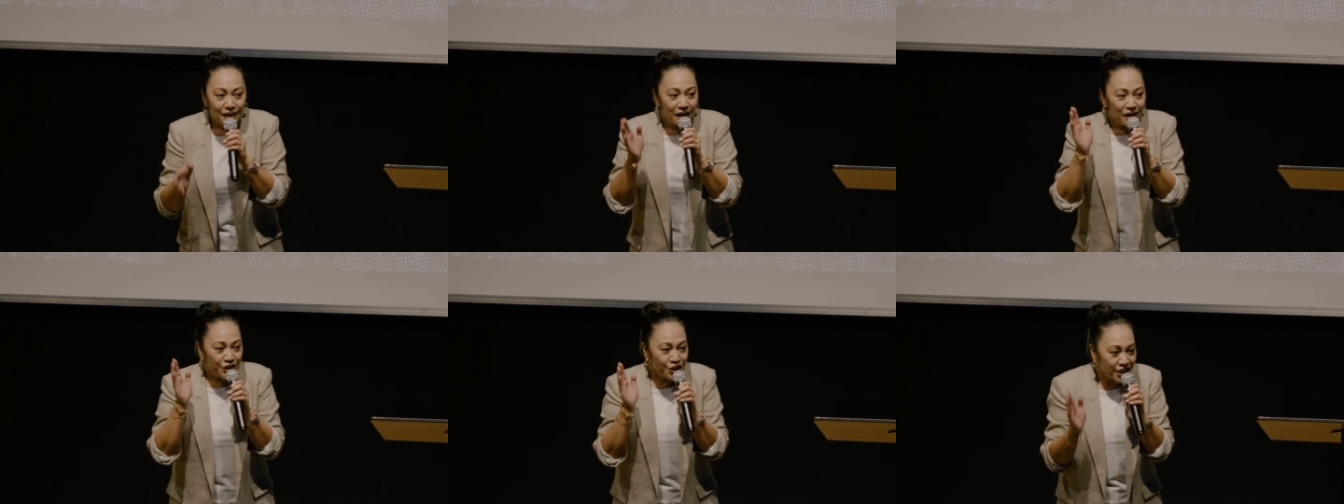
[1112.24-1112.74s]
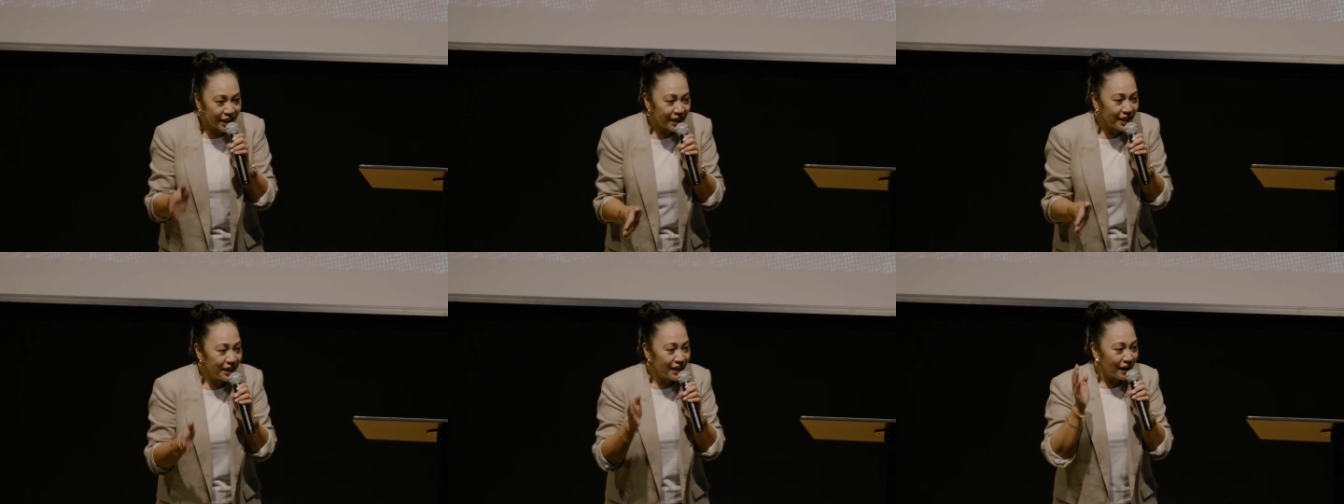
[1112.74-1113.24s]

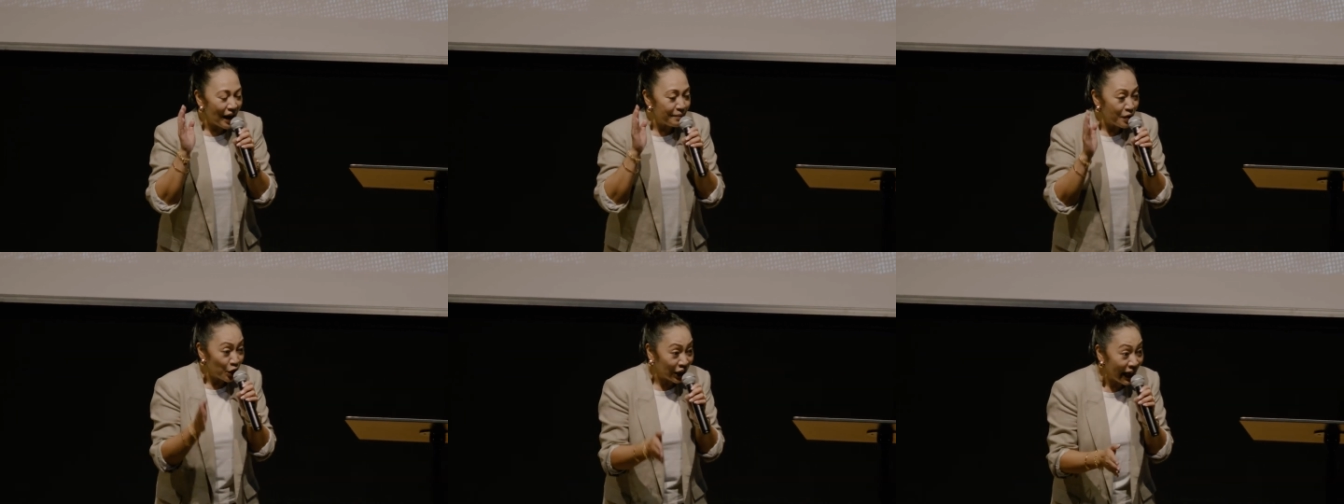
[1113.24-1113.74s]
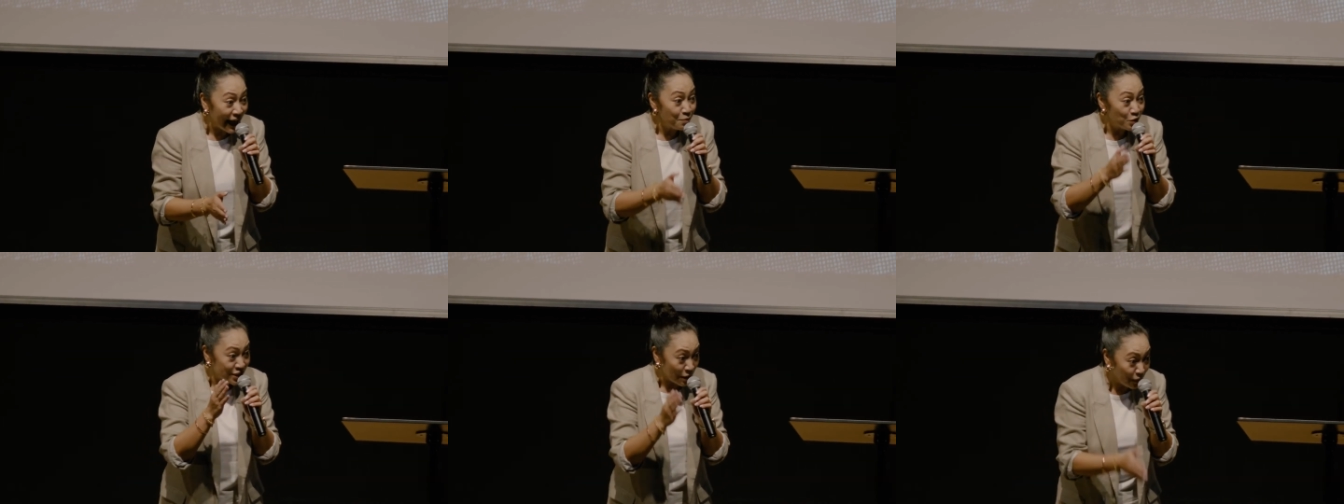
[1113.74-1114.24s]
her claim
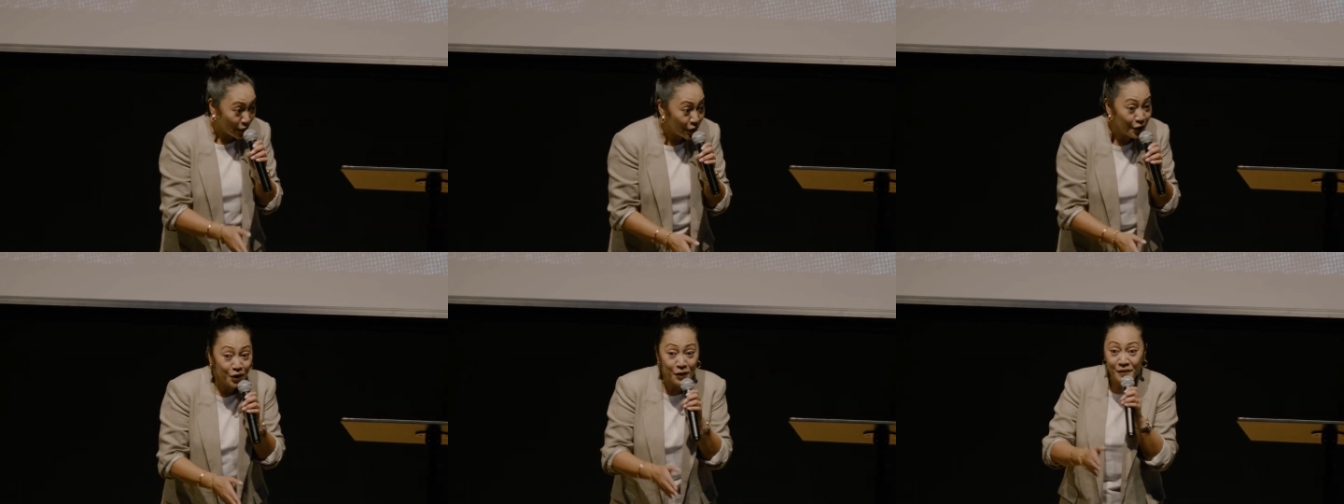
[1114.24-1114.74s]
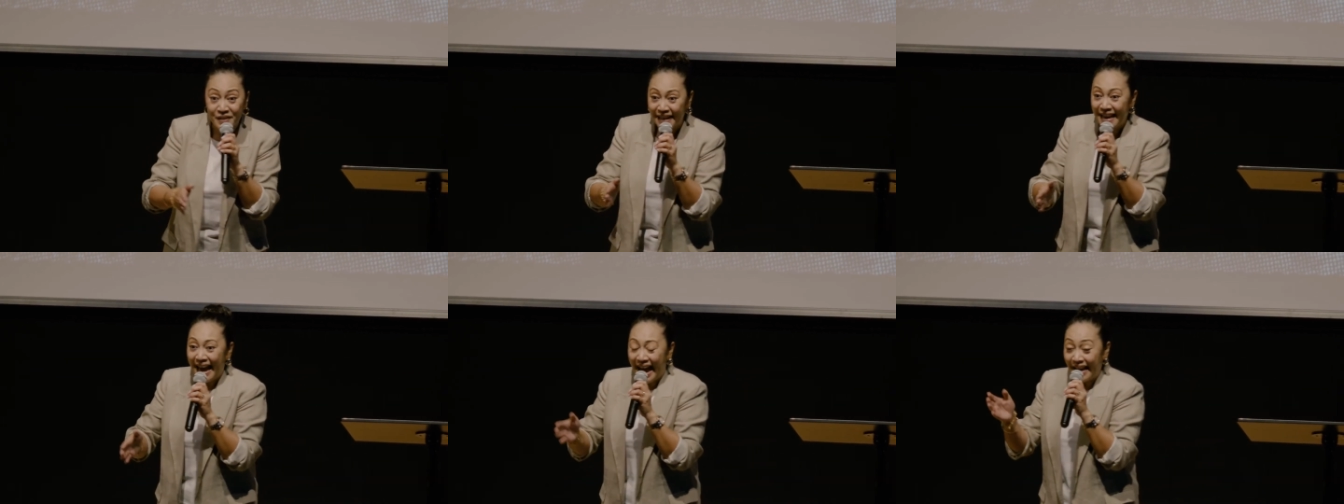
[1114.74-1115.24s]
was approved
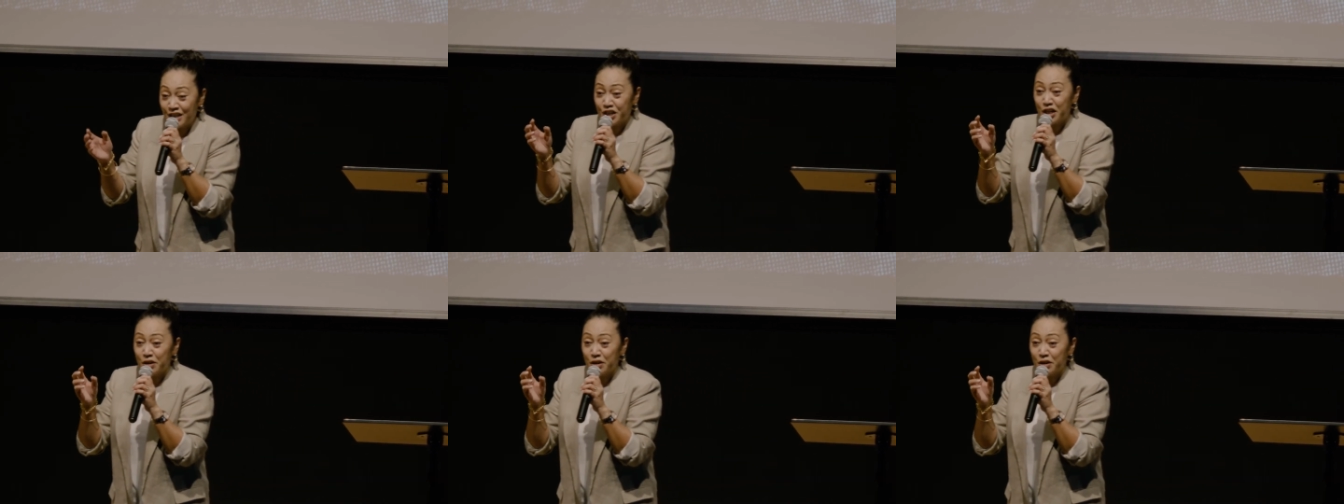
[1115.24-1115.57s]
and she